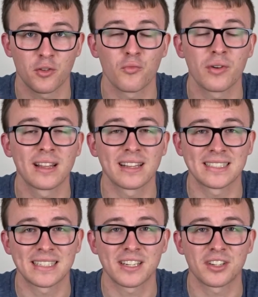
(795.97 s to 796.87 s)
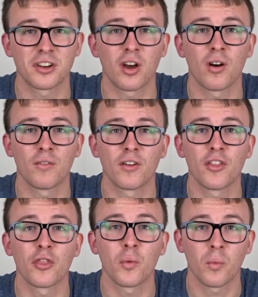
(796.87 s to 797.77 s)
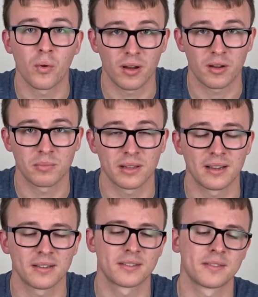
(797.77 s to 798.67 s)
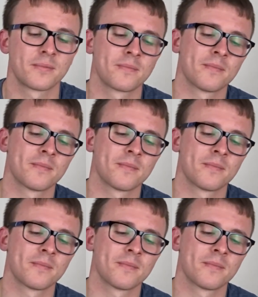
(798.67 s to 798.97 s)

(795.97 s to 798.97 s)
The realization of the workplace.